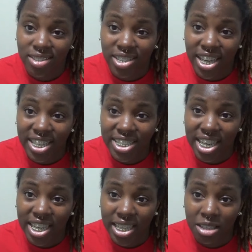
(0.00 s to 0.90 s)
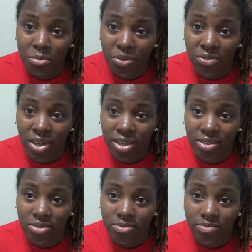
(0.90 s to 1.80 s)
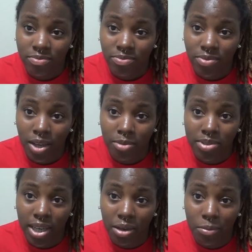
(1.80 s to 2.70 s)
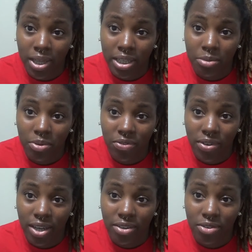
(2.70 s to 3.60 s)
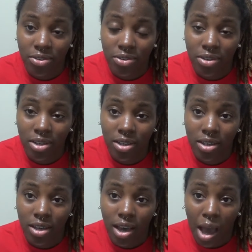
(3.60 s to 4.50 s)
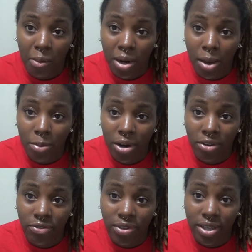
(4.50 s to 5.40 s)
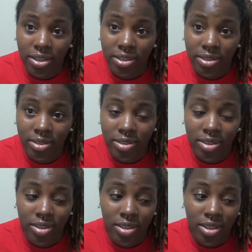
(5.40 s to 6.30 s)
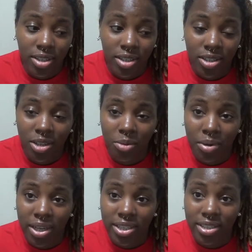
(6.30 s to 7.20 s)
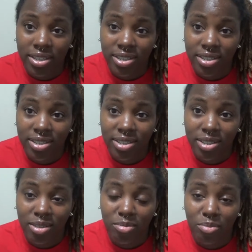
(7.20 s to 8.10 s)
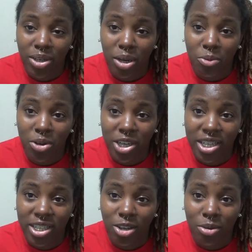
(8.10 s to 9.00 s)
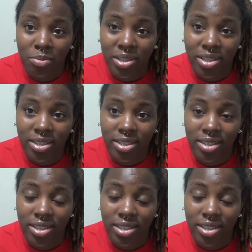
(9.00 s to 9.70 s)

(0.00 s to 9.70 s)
You gotta take a leap of faith. I'm taking my leap of faith. I'm not perfect. Nobody is. But I'm working on me.